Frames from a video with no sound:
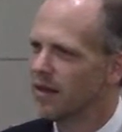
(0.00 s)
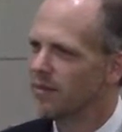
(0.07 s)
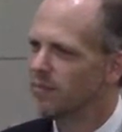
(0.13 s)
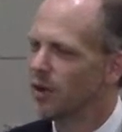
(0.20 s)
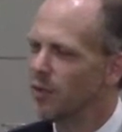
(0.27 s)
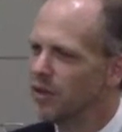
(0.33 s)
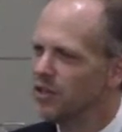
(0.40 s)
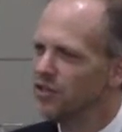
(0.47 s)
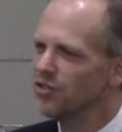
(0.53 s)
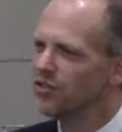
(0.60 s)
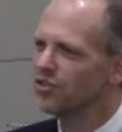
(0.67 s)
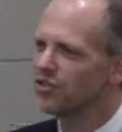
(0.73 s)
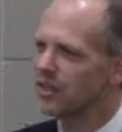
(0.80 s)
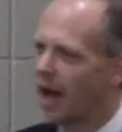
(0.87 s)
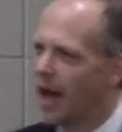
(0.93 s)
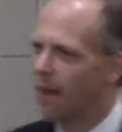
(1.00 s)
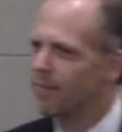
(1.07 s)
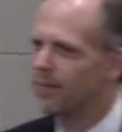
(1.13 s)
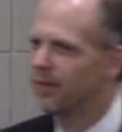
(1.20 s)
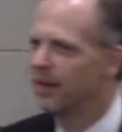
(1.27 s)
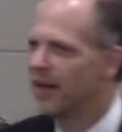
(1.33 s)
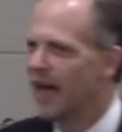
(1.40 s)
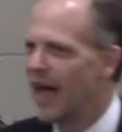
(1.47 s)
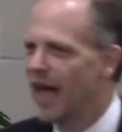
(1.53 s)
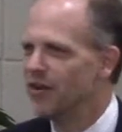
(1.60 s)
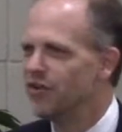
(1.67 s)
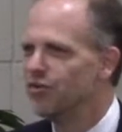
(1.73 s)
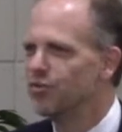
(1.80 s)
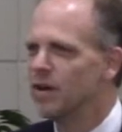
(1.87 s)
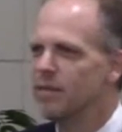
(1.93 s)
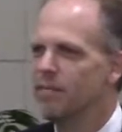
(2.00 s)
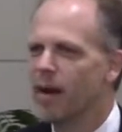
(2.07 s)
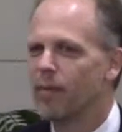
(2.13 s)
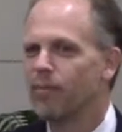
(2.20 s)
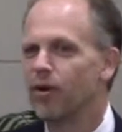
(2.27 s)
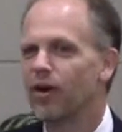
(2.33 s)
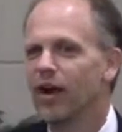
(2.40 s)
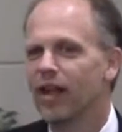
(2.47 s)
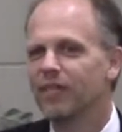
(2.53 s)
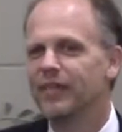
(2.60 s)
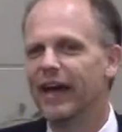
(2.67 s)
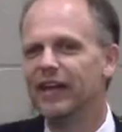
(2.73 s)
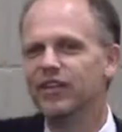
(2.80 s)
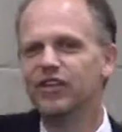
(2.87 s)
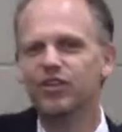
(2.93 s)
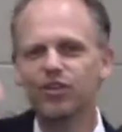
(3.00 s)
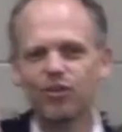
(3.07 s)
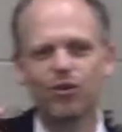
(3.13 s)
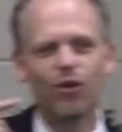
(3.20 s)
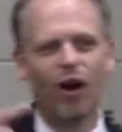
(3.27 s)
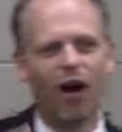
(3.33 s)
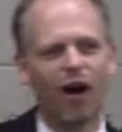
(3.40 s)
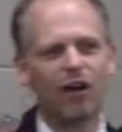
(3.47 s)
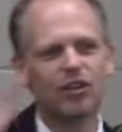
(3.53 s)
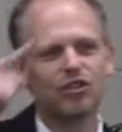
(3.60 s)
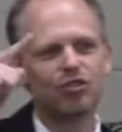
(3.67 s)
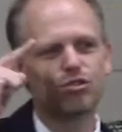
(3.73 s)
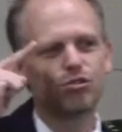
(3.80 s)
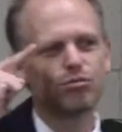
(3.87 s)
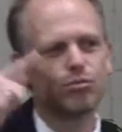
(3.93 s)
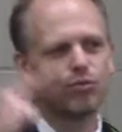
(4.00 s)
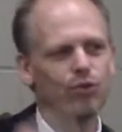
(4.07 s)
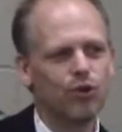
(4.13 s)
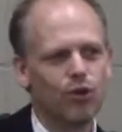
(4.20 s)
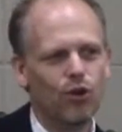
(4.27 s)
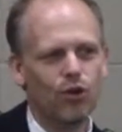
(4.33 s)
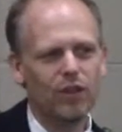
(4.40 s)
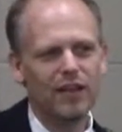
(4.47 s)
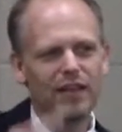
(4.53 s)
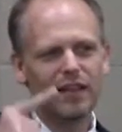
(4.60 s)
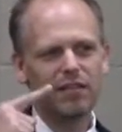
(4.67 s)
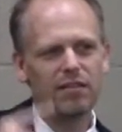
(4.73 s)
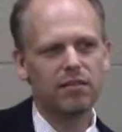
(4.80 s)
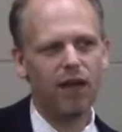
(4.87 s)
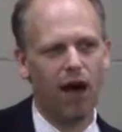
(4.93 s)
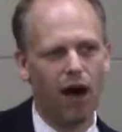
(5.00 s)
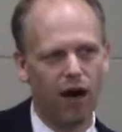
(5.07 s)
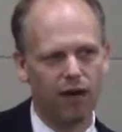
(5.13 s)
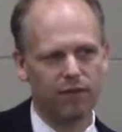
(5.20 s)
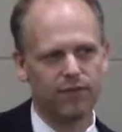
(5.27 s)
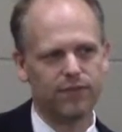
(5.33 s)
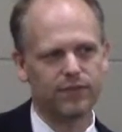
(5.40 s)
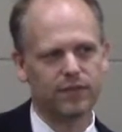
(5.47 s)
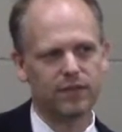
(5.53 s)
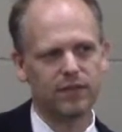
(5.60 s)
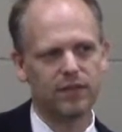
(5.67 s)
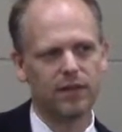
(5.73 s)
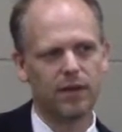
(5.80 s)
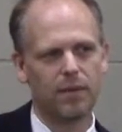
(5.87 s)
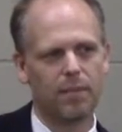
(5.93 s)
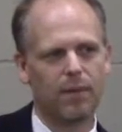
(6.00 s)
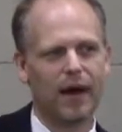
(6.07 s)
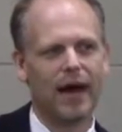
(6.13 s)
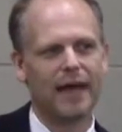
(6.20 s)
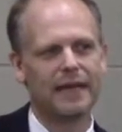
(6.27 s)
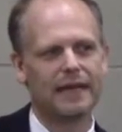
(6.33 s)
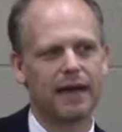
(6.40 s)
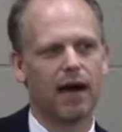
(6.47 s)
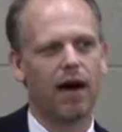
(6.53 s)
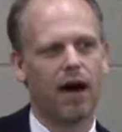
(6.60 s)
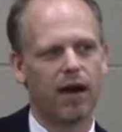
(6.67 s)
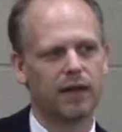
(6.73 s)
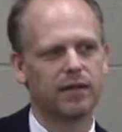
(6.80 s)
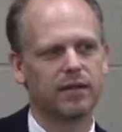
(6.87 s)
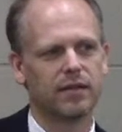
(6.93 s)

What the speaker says: But when you stop and you remember that you are truly loved by God,